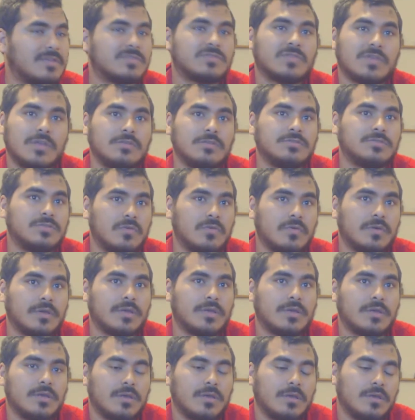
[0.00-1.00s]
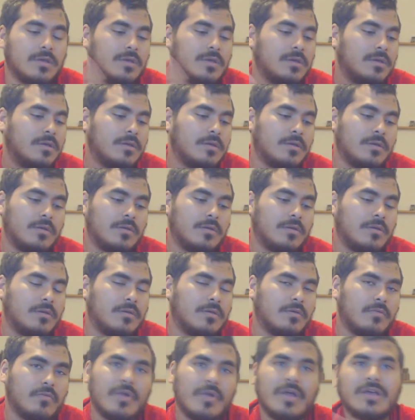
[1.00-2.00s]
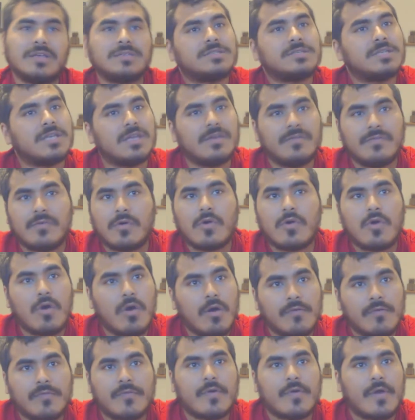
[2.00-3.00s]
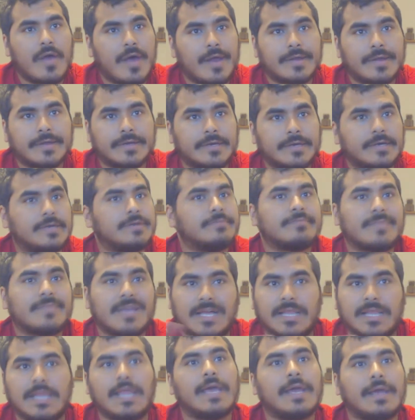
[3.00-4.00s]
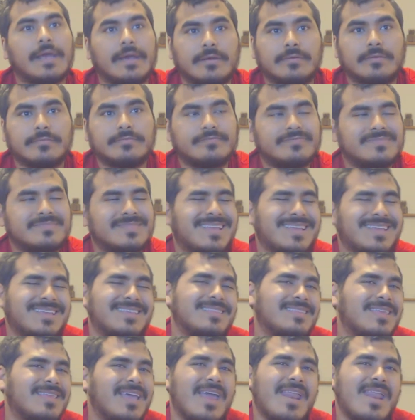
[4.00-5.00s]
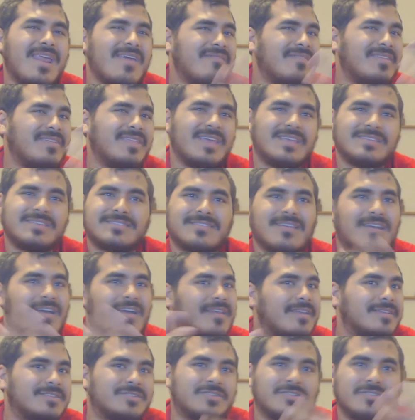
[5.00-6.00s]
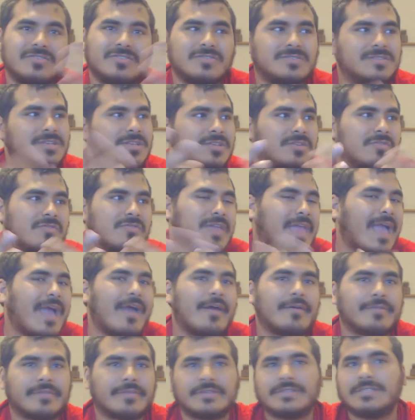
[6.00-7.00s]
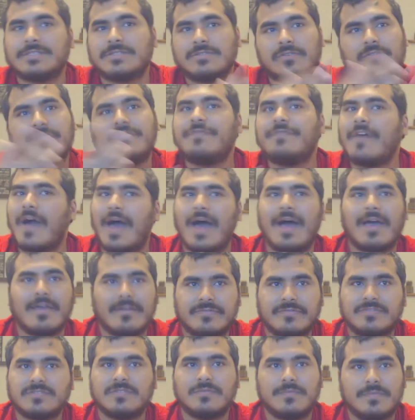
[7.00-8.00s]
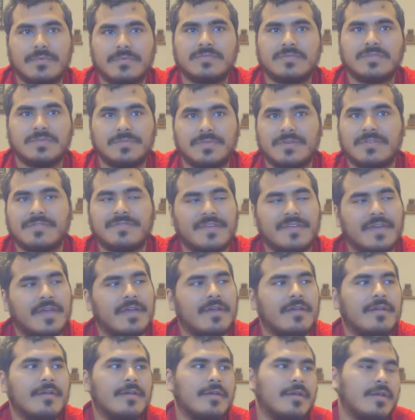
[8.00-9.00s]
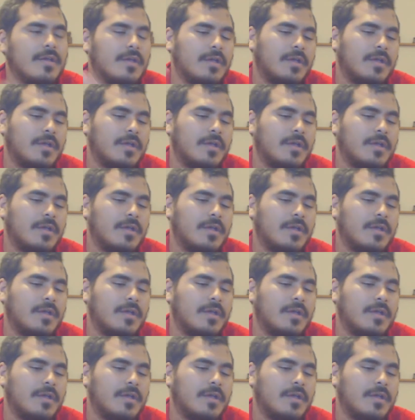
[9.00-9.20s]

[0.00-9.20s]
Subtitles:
That's what he's doing. Resident Evil Code Veronica, Claire. They didn't really start introducing new characters until 5, to be fair.